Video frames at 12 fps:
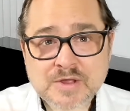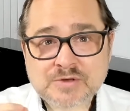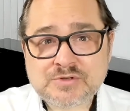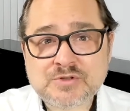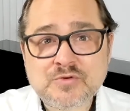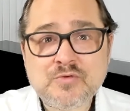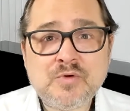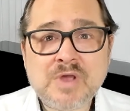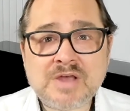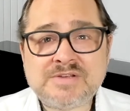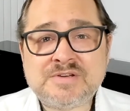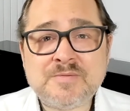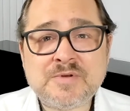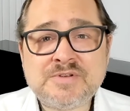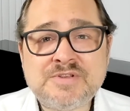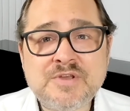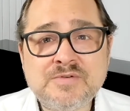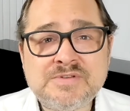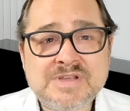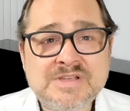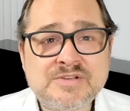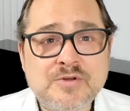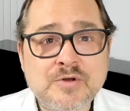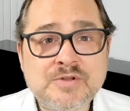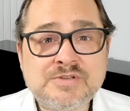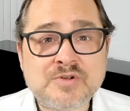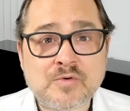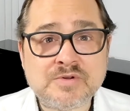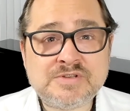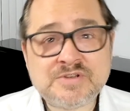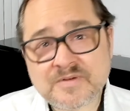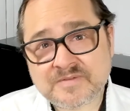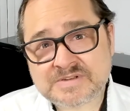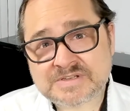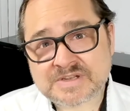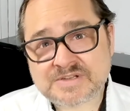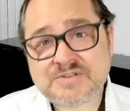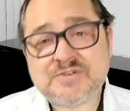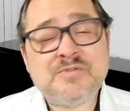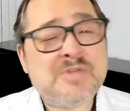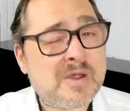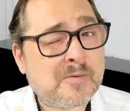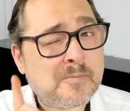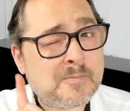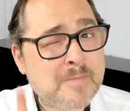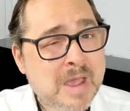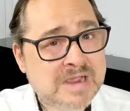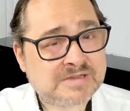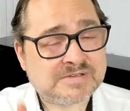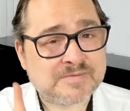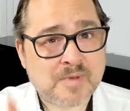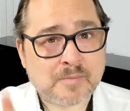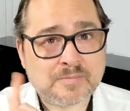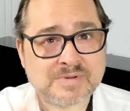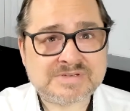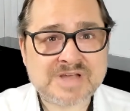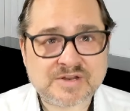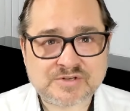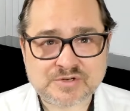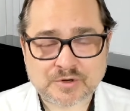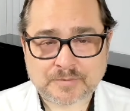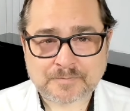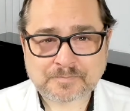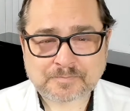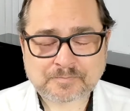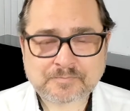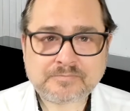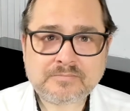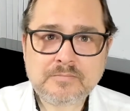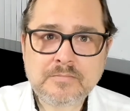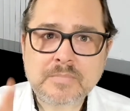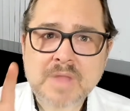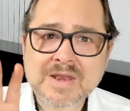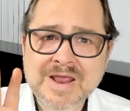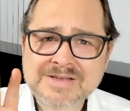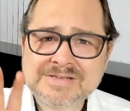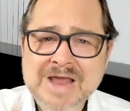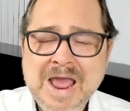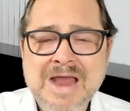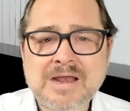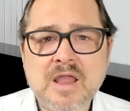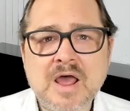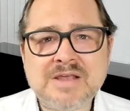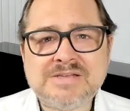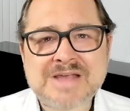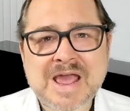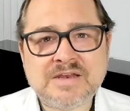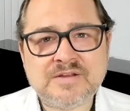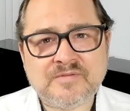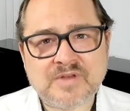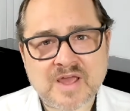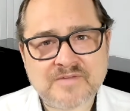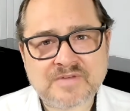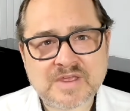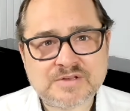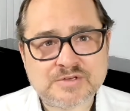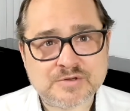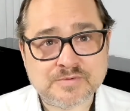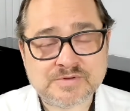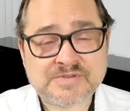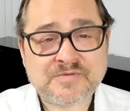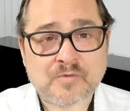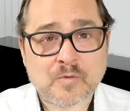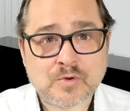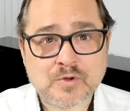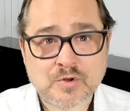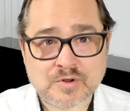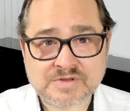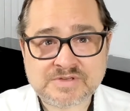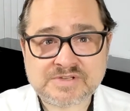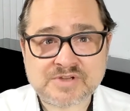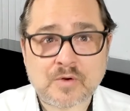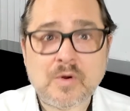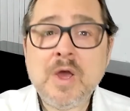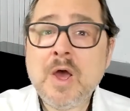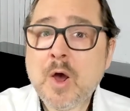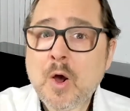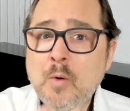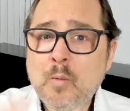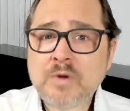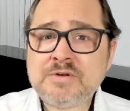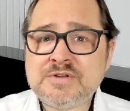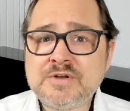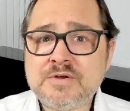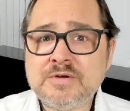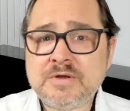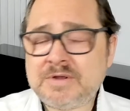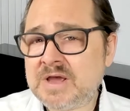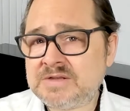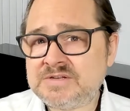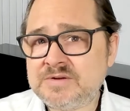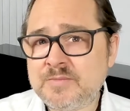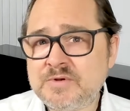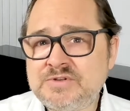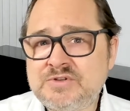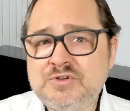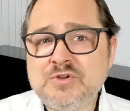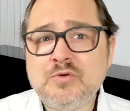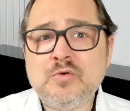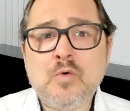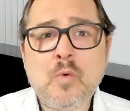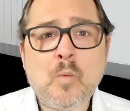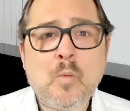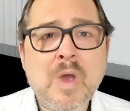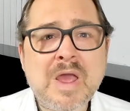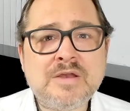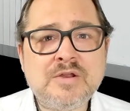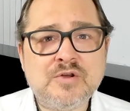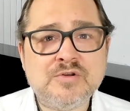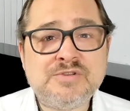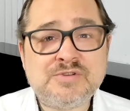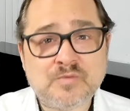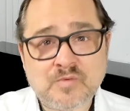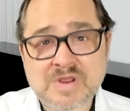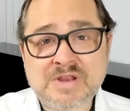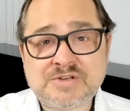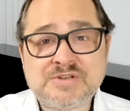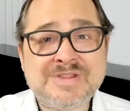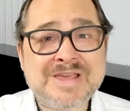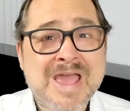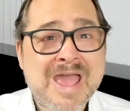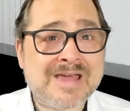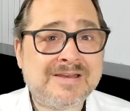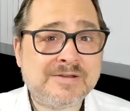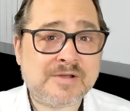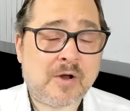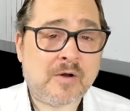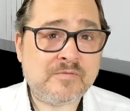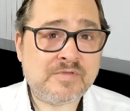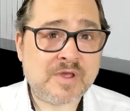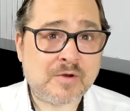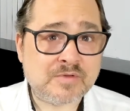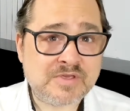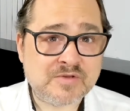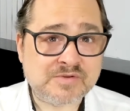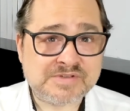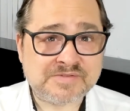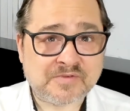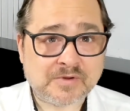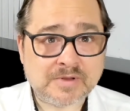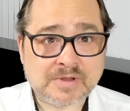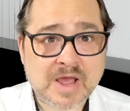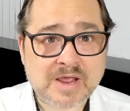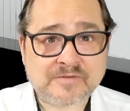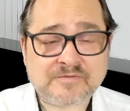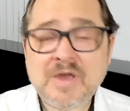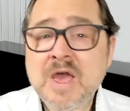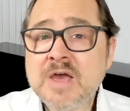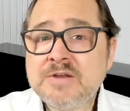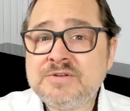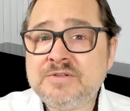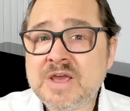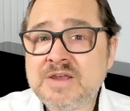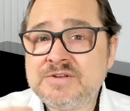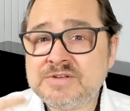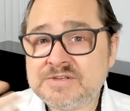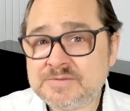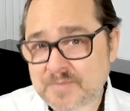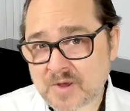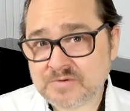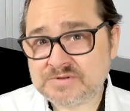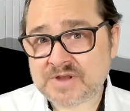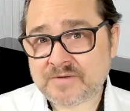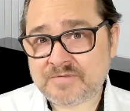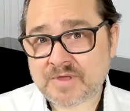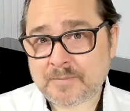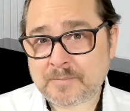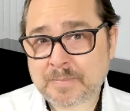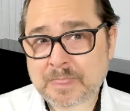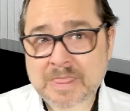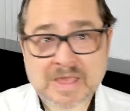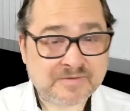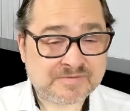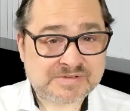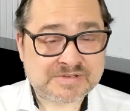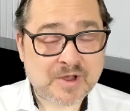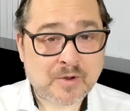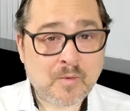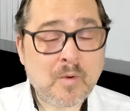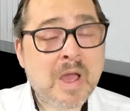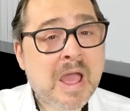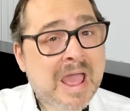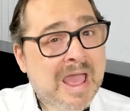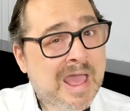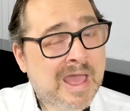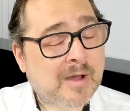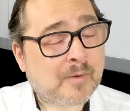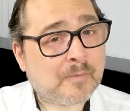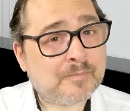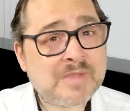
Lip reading: Do customers use these goods or services to their maximum potential? Next, analyze end-of-life issues for goods. So what do customers do when goods reach the end of their useful life? Do they dispose of them? If so, how?